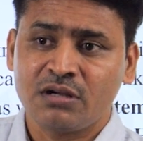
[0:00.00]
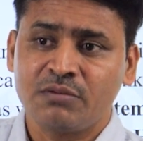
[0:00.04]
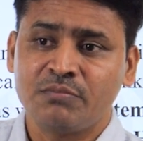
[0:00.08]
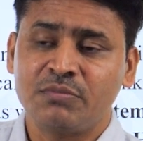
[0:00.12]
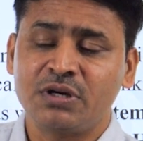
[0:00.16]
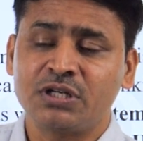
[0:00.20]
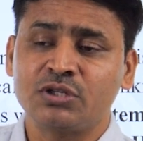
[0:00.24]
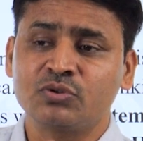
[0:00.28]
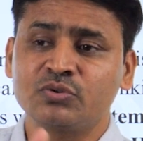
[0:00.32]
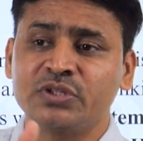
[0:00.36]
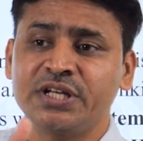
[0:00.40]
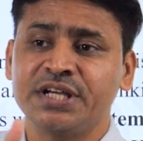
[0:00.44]

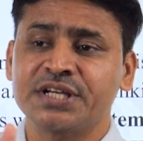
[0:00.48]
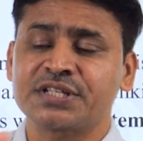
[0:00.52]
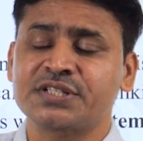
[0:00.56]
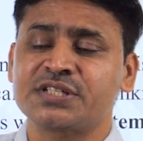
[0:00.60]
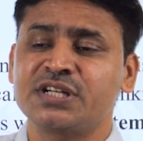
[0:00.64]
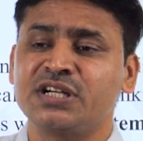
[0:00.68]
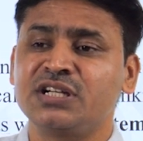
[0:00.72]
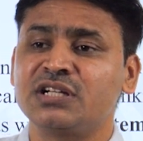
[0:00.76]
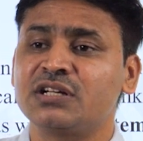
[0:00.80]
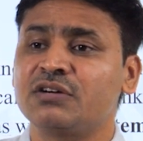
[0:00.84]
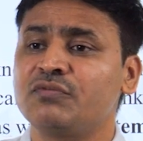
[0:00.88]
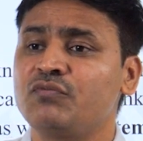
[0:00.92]
but to the
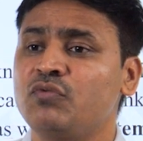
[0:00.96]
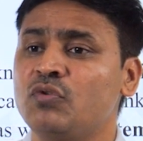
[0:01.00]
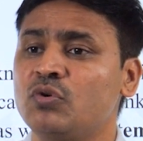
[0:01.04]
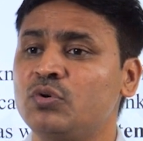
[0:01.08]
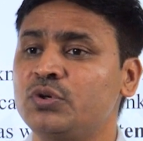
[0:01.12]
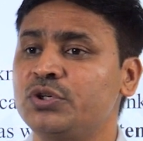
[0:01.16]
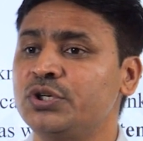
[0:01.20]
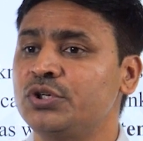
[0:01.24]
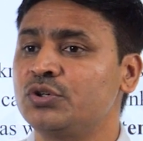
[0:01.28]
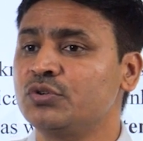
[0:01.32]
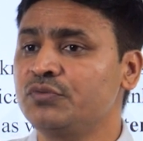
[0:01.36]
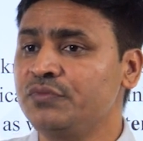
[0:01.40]
extent of
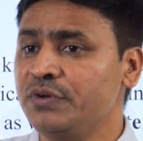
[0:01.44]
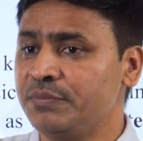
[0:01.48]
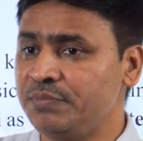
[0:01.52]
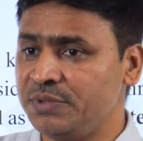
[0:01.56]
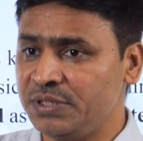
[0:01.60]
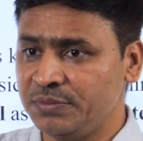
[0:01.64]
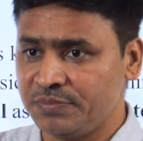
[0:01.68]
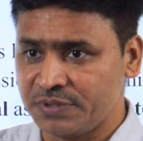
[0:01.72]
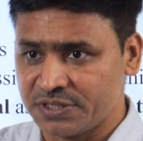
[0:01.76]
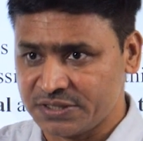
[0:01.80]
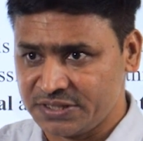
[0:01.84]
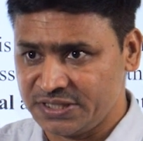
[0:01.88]
40 to
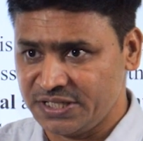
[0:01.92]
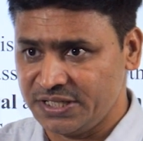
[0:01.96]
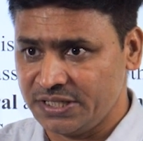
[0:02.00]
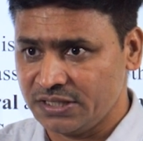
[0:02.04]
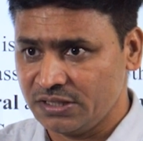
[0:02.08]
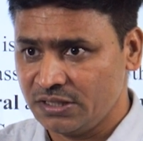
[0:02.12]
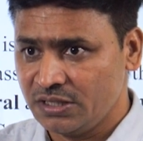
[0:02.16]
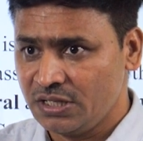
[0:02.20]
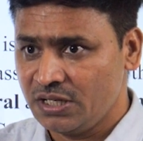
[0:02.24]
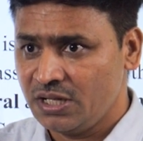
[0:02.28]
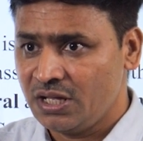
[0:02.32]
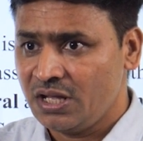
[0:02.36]
50%.
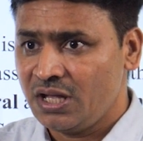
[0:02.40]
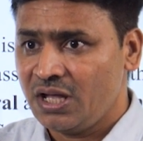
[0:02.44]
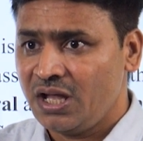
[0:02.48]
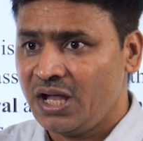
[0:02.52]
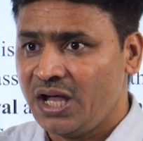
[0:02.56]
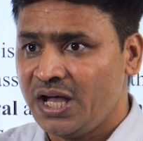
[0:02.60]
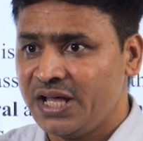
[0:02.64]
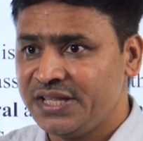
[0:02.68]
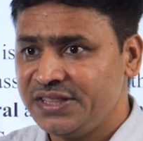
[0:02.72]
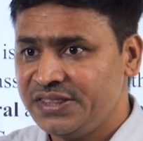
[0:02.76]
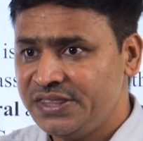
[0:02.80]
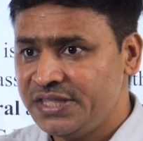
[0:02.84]

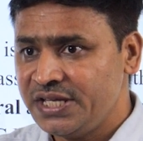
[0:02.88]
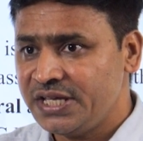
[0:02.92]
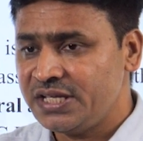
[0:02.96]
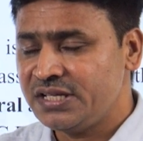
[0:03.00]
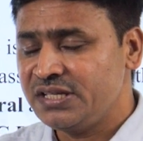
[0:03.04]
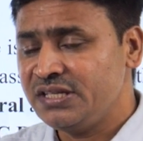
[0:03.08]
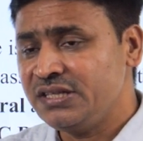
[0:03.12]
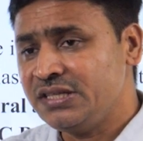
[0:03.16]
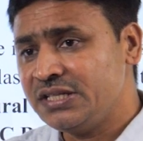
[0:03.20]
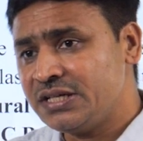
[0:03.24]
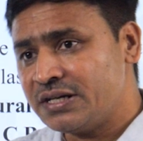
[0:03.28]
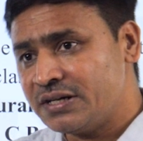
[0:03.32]
And
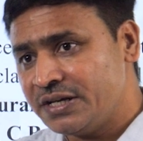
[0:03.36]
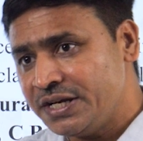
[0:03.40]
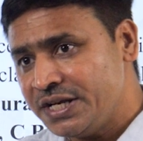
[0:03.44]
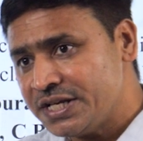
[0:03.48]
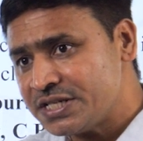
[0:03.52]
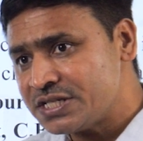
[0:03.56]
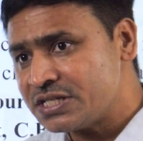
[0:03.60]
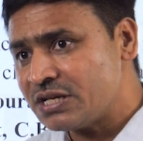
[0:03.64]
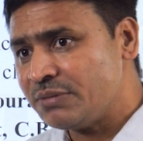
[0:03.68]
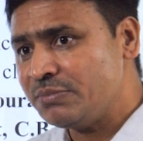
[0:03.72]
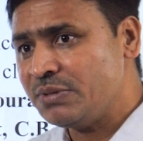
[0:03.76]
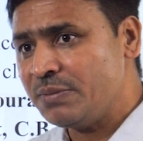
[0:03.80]
then the
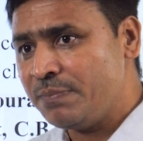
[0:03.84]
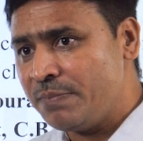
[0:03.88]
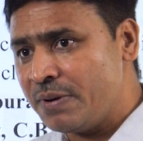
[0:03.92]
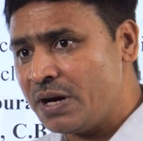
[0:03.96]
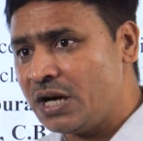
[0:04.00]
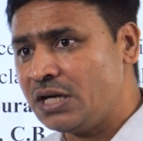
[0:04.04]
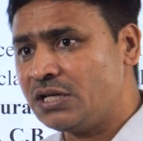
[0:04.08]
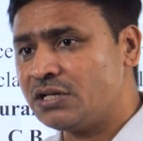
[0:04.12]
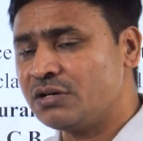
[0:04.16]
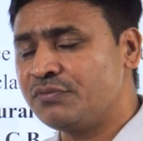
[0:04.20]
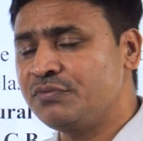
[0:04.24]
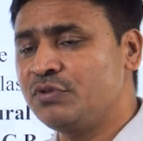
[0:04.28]
rest of the
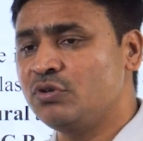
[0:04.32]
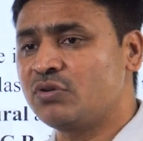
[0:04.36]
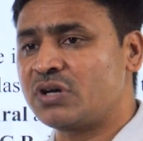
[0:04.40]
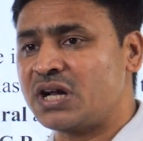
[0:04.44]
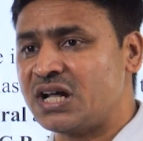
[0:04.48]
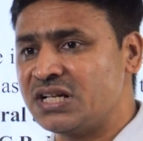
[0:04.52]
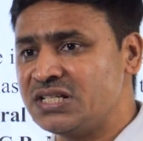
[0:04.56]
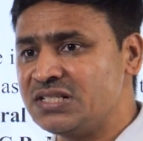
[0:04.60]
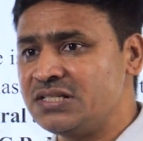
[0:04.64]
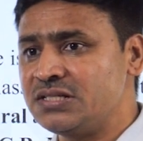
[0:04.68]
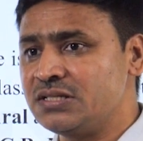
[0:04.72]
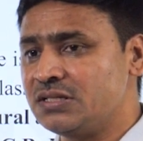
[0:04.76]
part of your
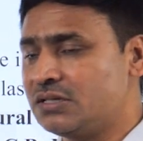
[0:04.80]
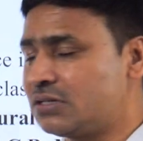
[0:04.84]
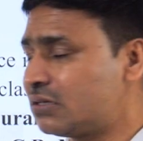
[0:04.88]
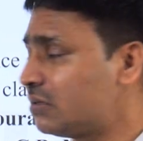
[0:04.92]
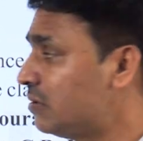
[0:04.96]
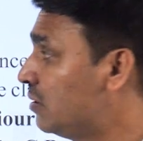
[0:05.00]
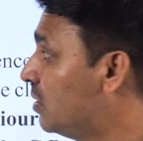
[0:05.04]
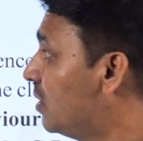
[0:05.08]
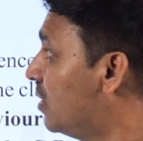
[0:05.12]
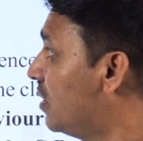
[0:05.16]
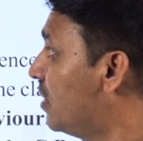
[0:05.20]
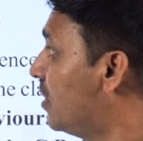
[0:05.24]
answer
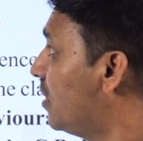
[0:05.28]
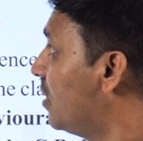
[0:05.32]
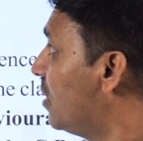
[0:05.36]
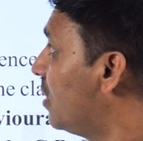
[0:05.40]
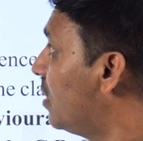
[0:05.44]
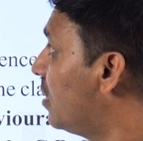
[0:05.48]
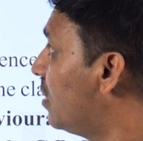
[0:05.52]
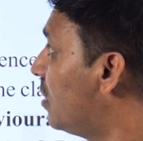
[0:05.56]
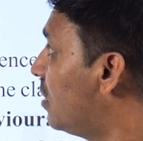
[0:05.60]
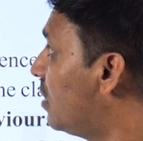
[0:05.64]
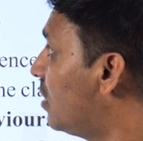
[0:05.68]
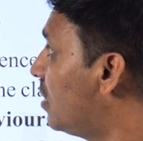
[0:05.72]

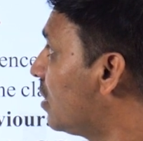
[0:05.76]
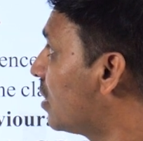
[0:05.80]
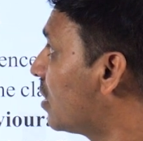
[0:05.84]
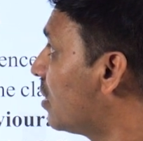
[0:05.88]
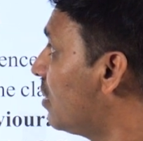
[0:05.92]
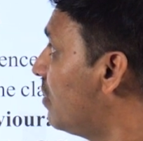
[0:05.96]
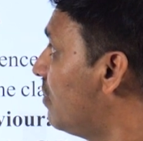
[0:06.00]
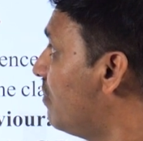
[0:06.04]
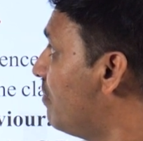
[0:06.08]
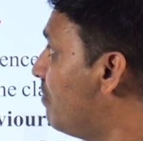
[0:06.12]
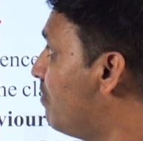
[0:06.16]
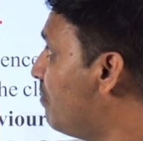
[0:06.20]

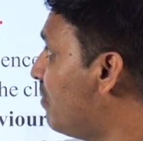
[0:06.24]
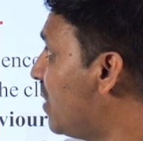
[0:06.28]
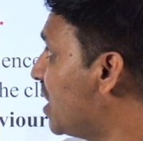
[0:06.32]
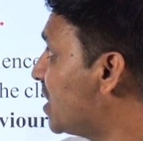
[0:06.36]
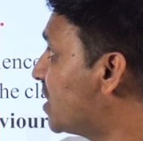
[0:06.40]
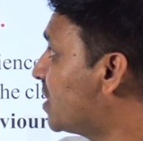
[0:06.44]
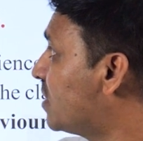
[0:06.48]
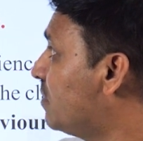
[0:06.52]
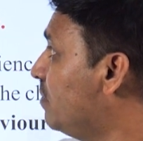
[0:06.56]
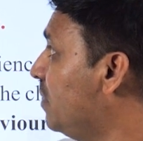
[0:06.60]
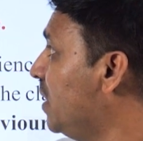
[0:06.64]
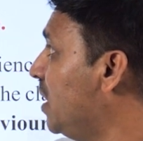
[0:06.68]

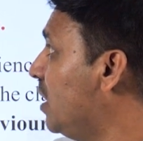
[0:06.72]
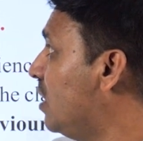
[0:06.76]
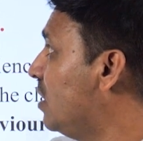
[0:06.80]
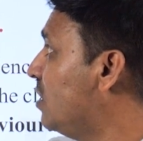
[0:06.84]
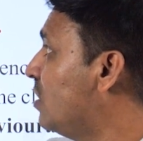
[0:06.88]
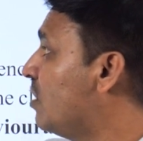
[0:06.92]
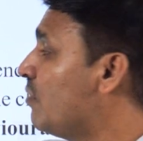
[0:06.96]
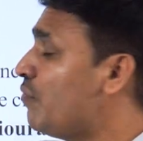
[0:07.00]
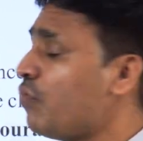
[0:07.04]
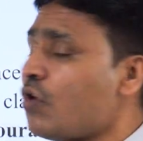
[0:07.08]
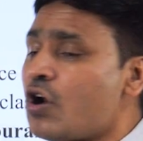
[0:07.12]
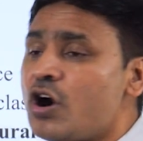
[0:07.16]
must be in
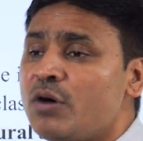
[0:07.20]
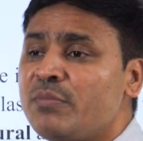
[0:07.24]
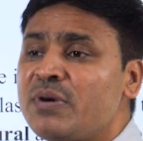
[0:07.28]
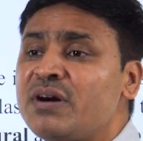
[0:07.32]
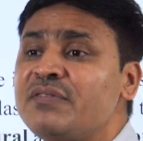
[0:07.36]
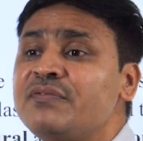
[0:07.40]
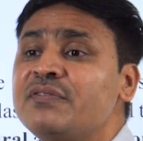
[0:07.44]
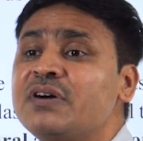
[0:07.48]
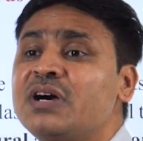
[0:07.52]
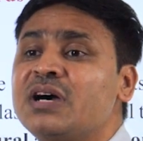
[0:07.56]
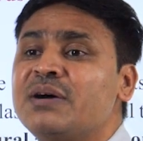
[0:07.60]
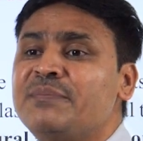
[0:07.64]
the form
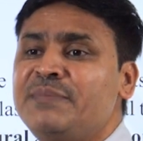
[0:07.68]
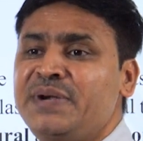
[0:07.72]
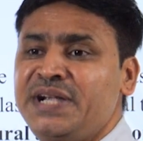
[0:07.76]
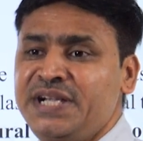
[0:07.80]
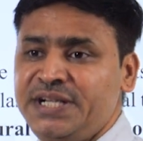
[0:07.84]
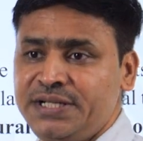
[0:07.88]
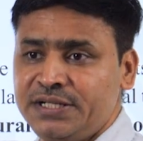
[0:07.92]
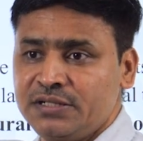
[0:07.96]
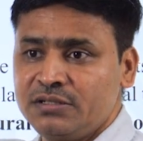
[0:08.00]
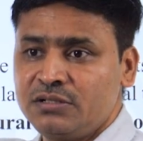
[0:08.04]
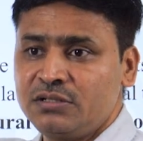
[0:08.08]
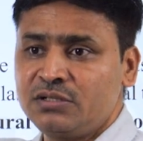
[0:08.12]
of
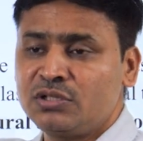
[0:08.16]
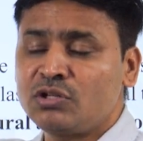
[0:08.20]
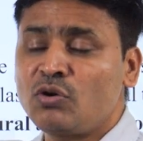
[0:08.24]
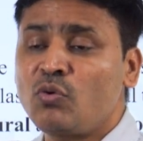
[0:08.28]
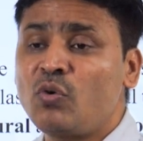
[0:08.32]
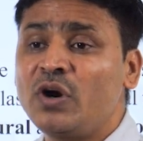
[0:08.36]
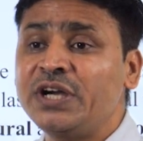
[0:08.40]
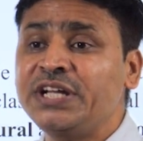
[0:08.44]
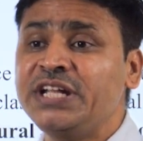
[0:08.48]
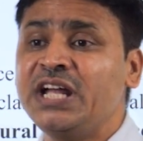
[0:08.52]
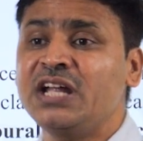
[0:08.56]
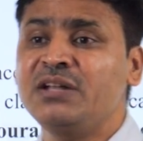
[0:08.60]
comment. Now,
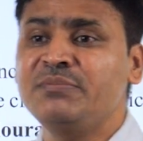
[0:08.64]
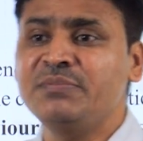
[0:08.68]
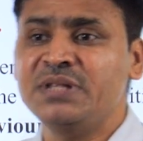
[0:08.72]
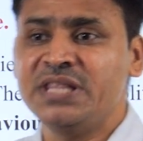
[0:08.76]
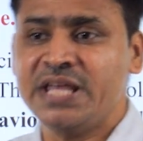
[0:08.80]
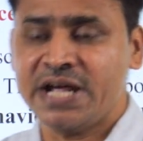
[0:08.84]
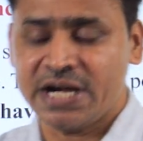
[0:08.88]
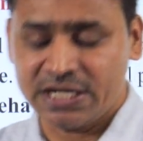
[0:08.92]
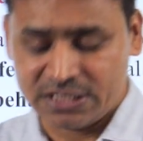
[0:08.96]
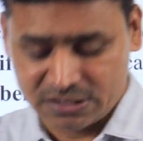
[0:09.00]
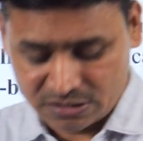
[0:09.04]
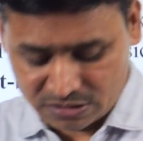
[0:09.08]
what can be
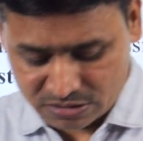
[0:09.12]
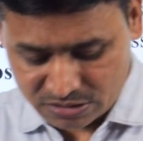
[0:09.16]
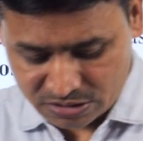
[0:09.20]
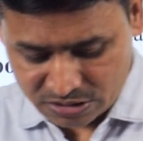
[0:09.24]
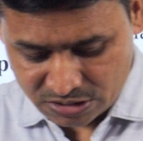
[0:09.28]
that?